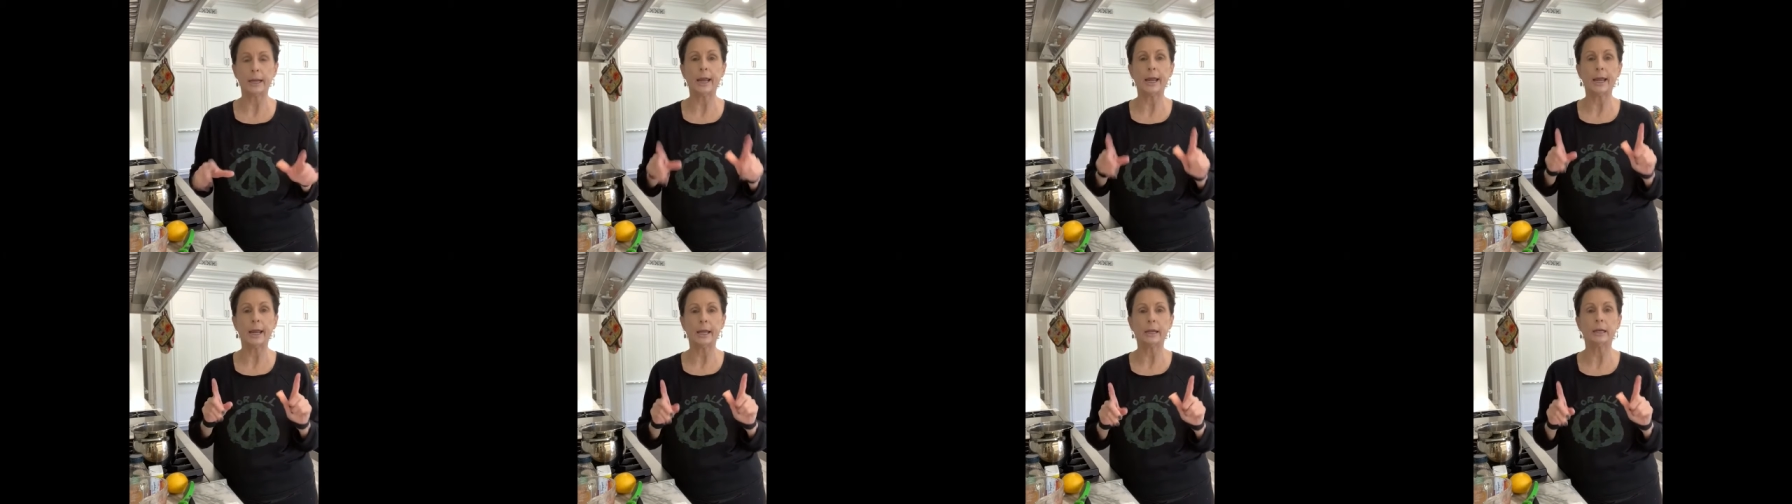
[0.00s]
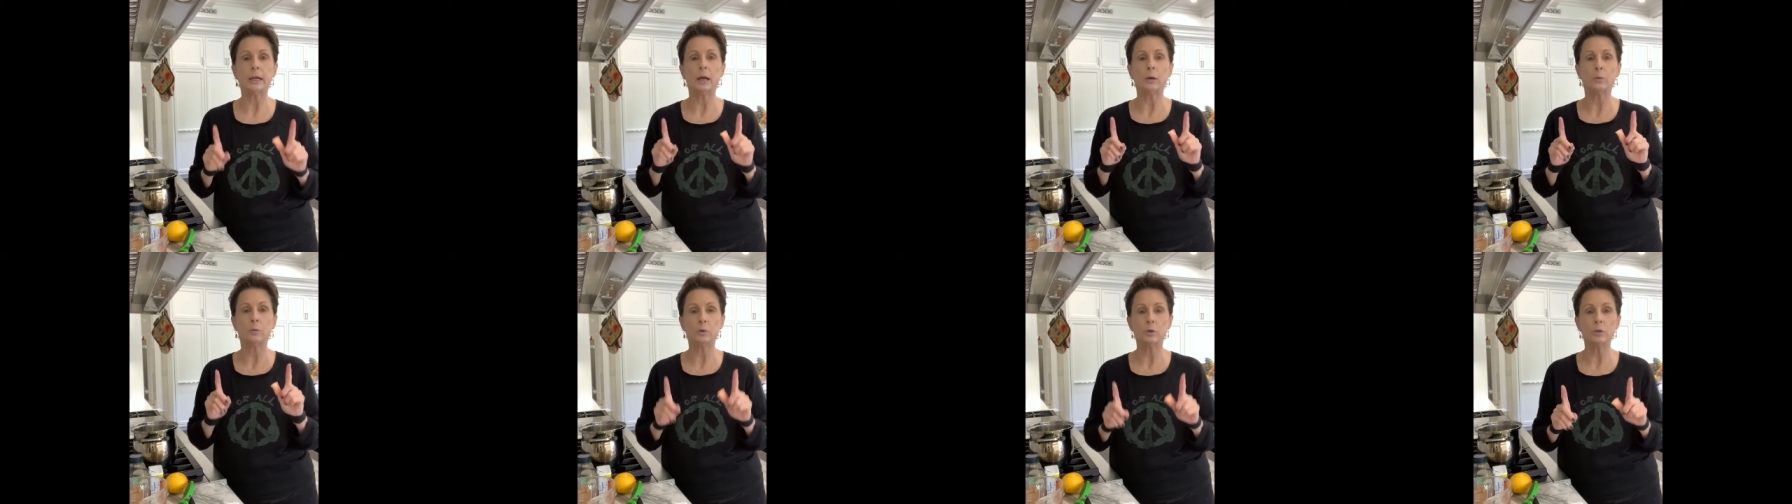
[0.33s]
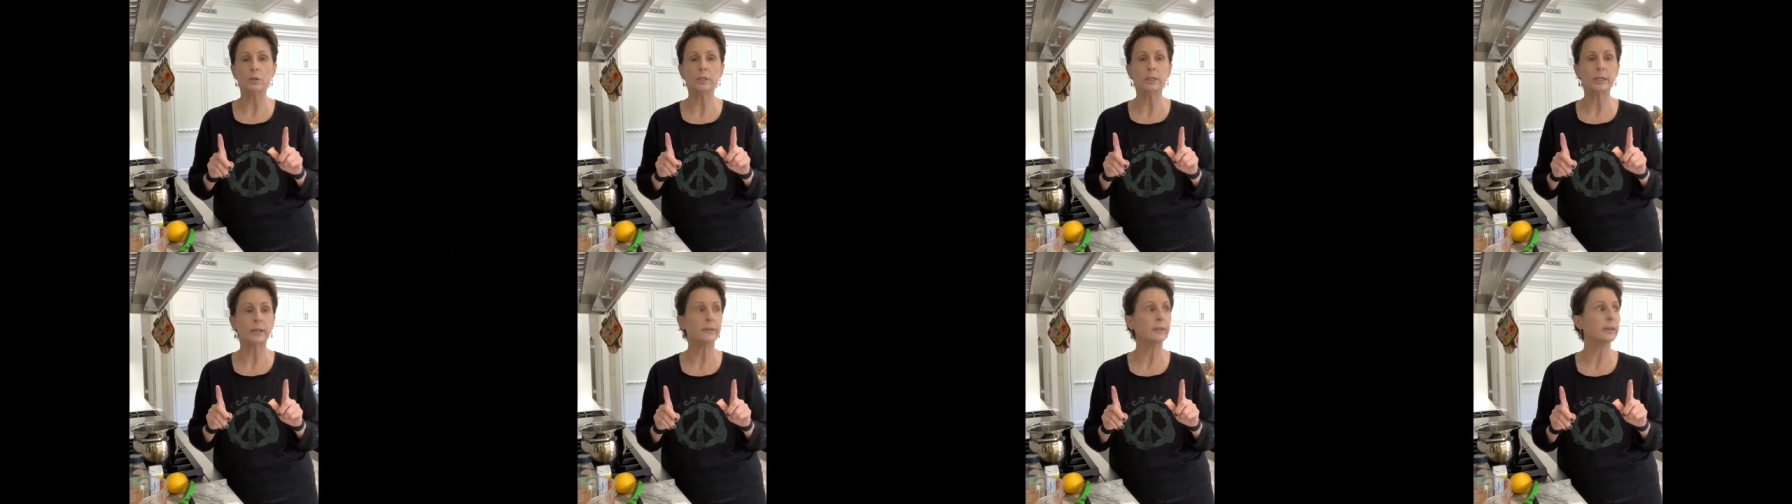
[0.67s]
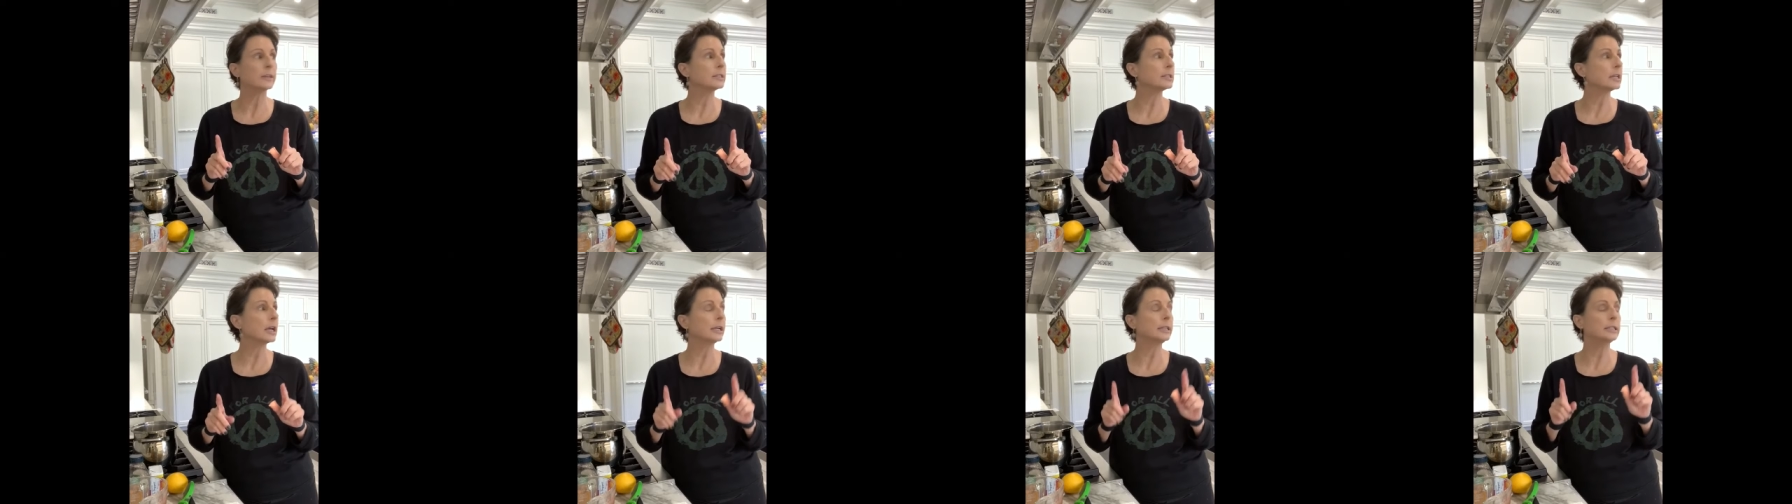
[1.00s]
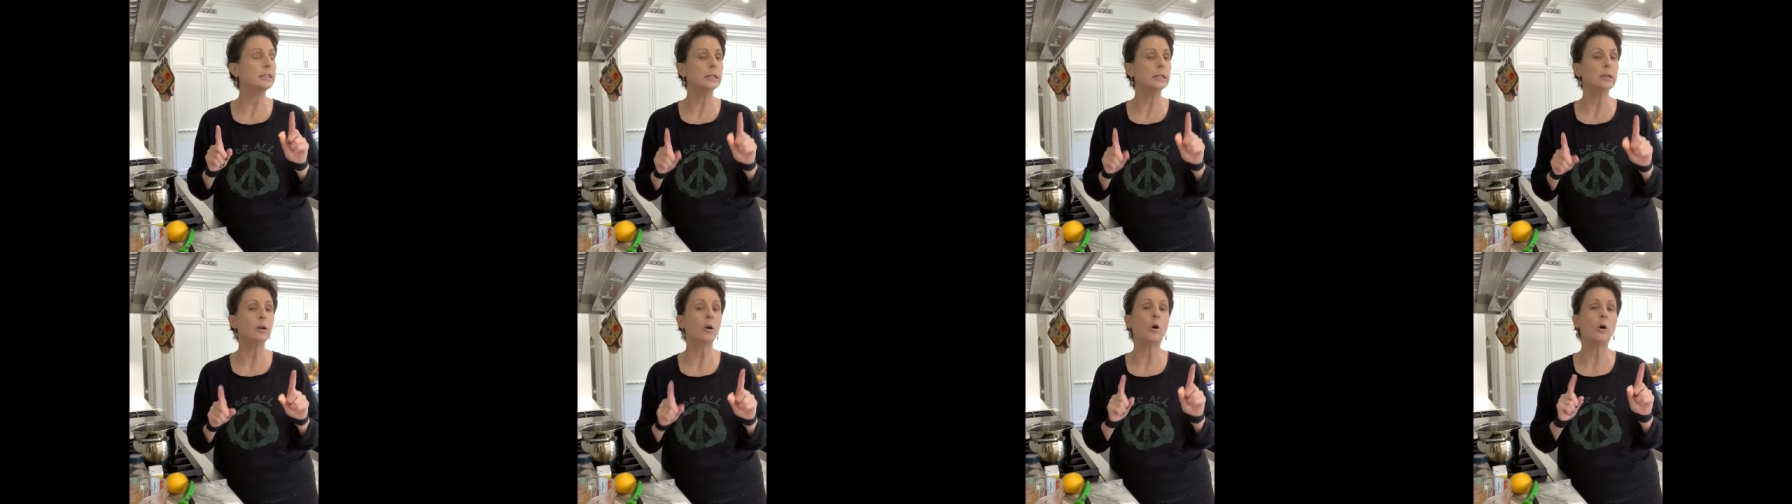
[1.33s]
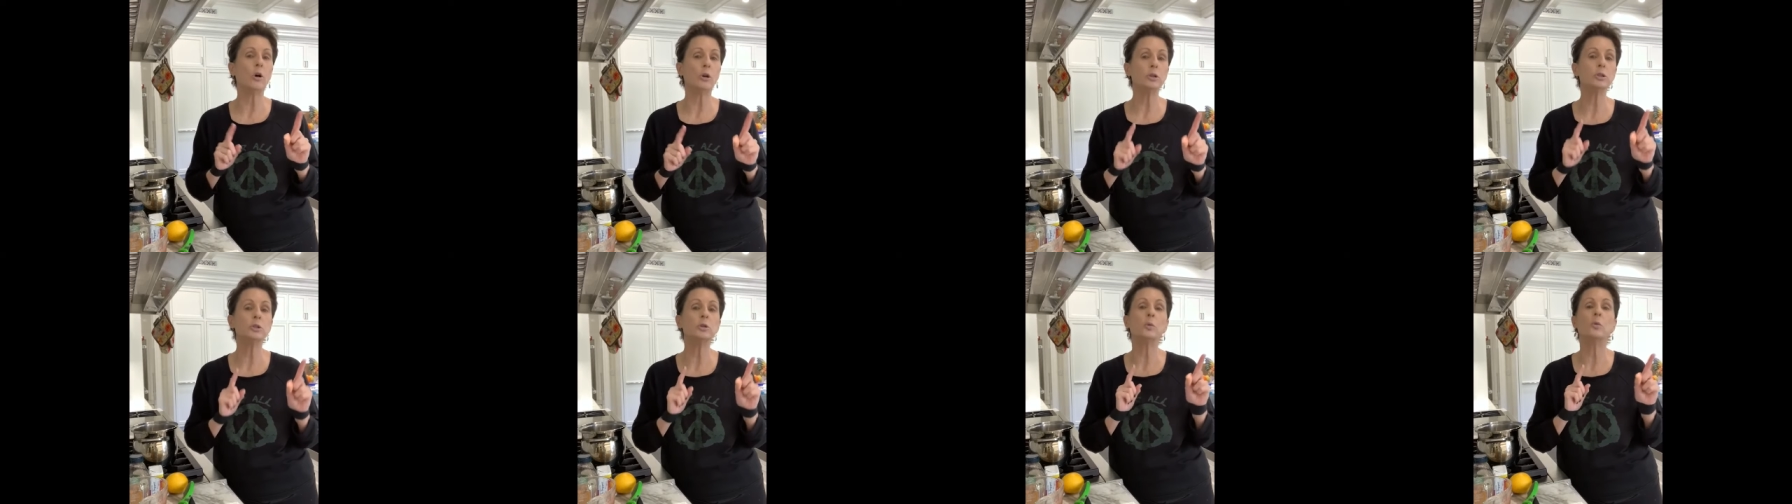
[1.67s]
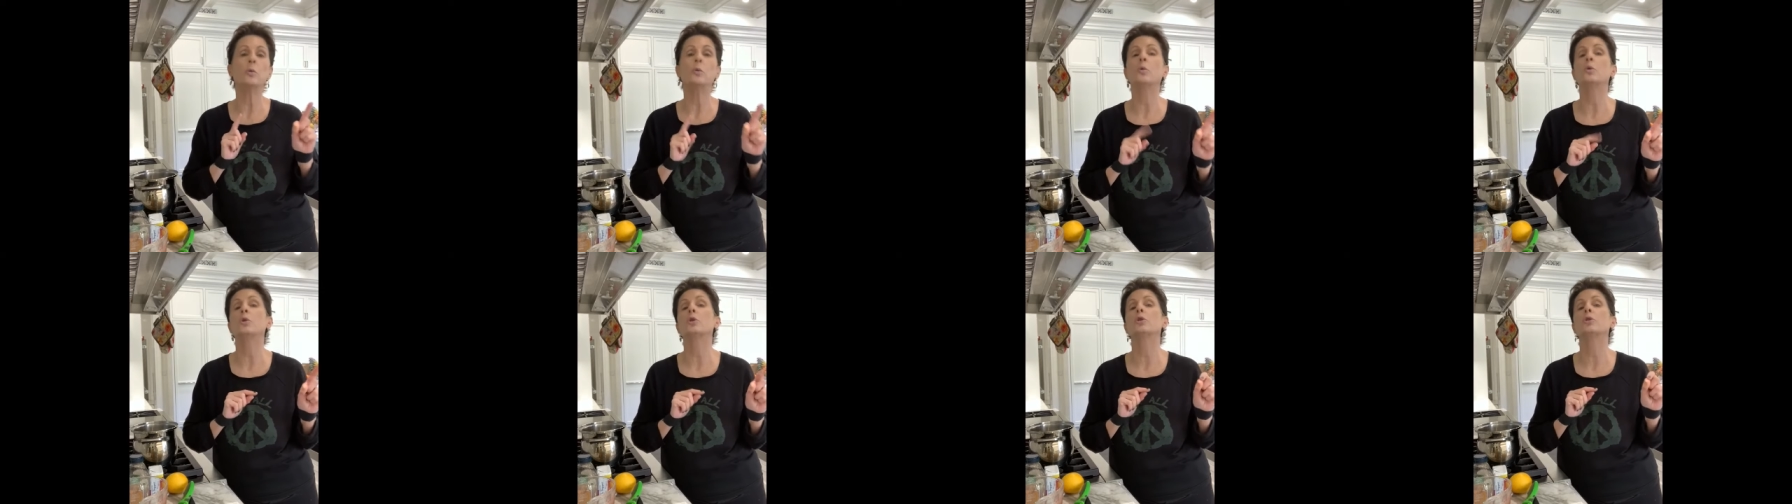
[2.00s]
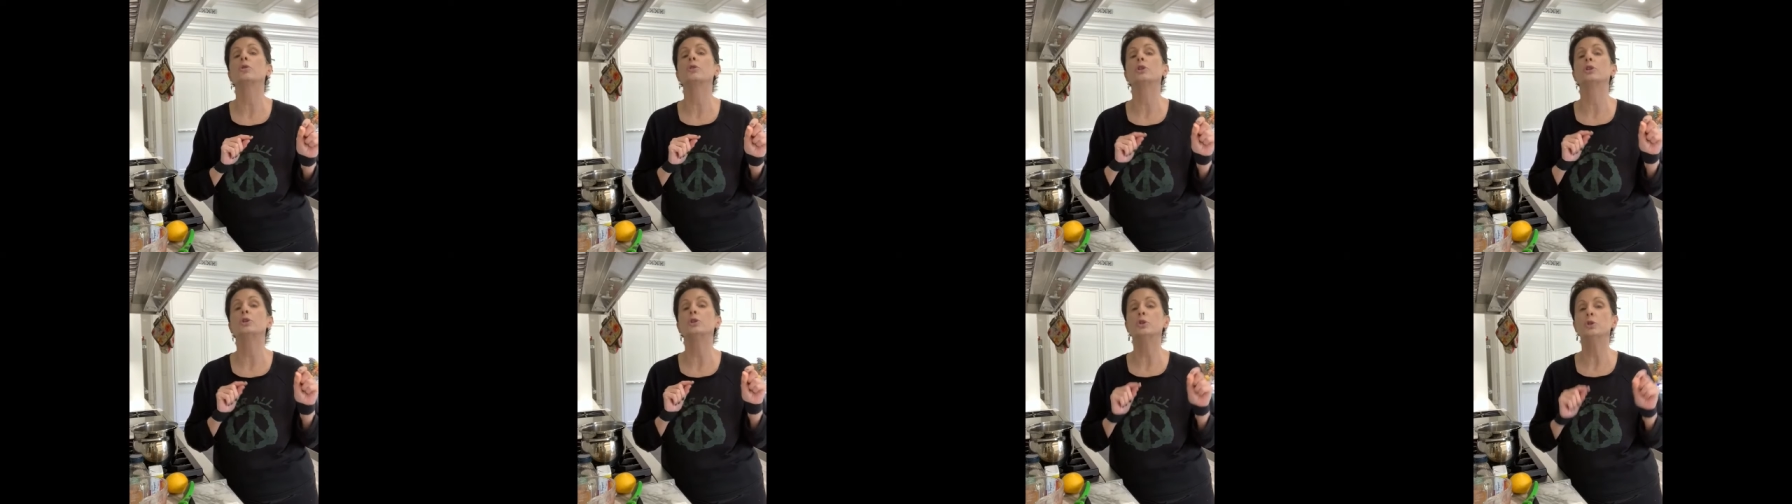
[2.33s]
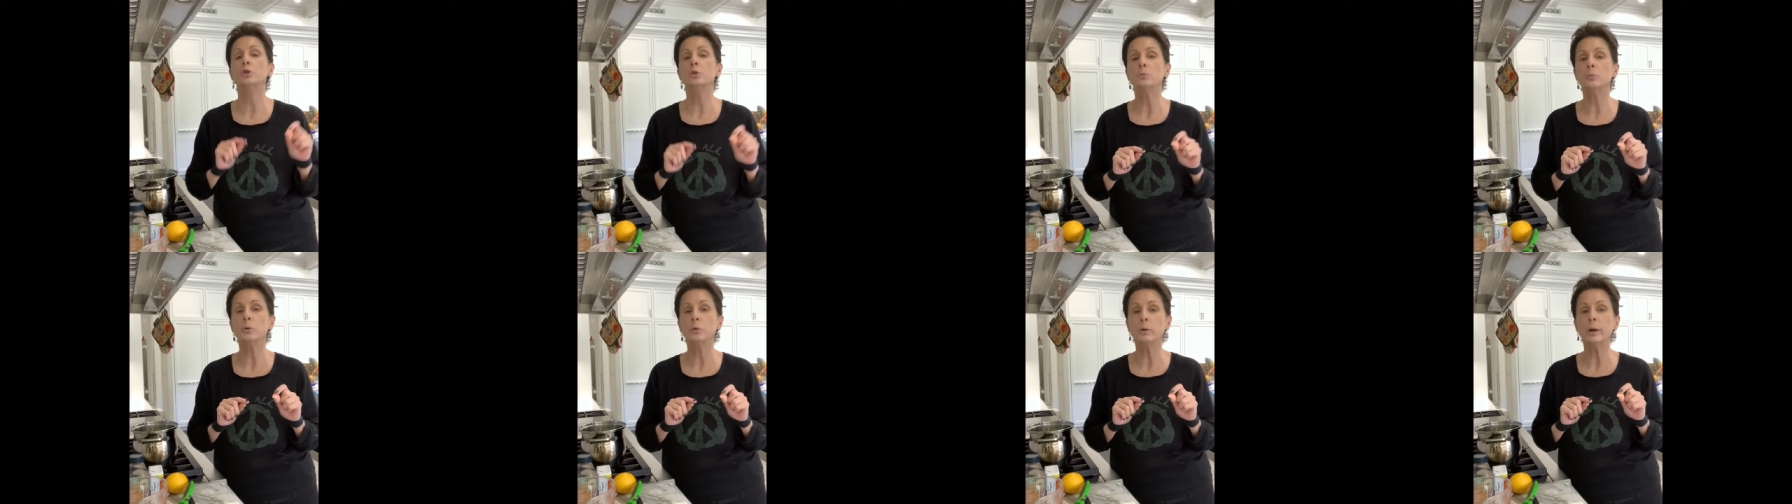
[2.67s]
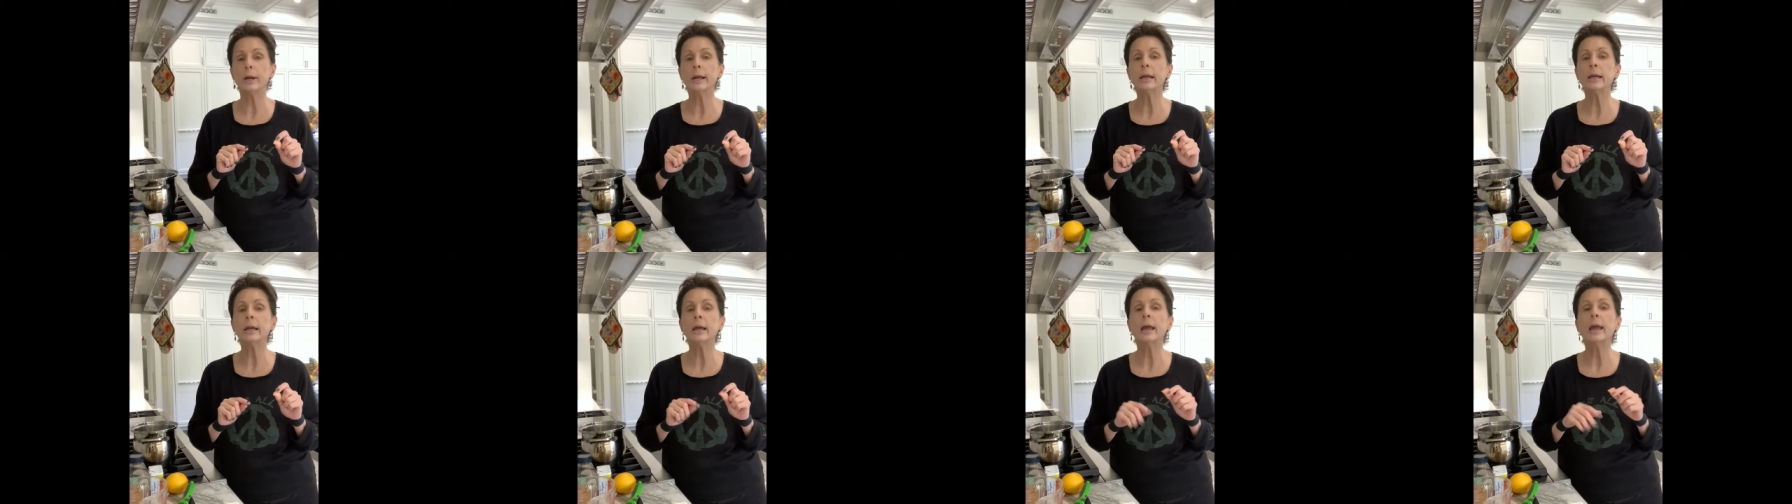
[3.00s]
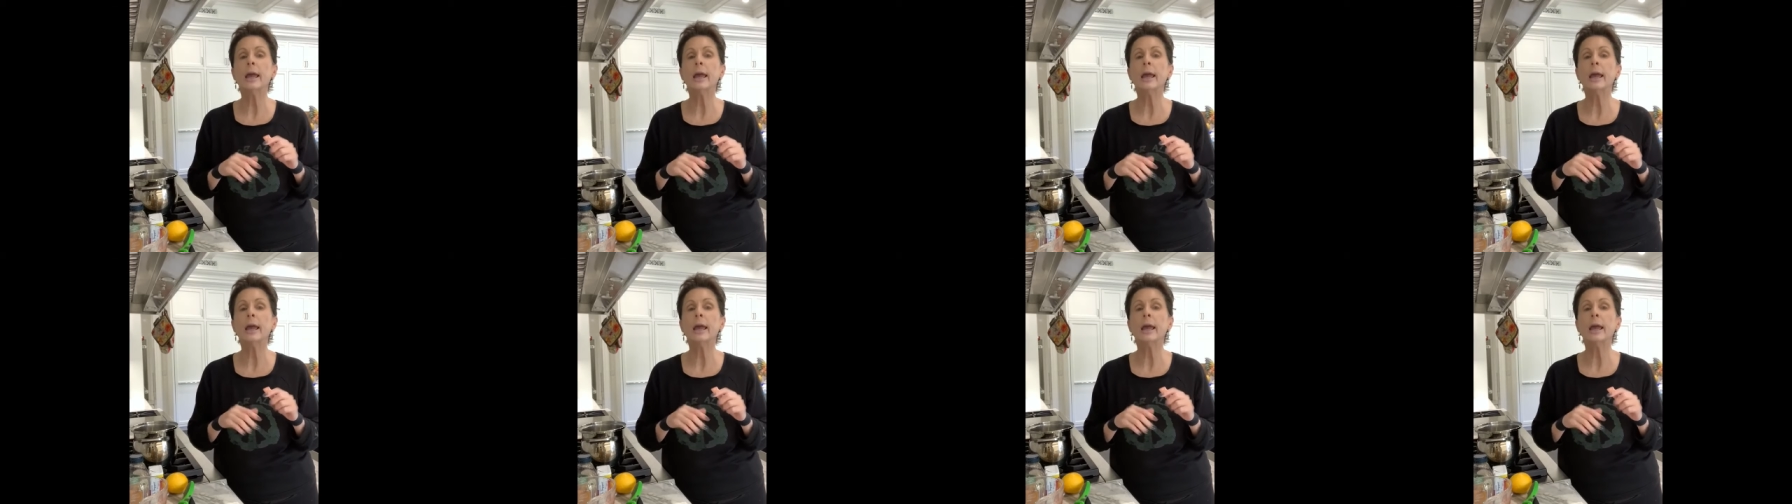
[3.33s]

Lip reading: And I will say this, I did also order the turmeric